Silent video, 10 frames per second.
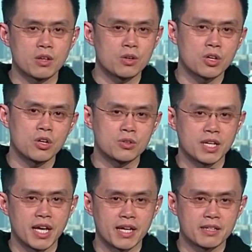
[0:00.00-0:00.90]
Hong Kong,
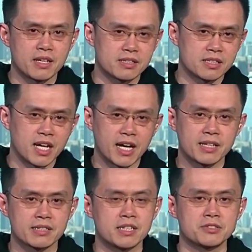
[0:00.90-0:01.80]
and other
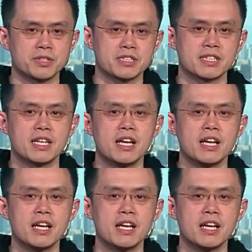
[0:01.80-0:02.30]
island countries.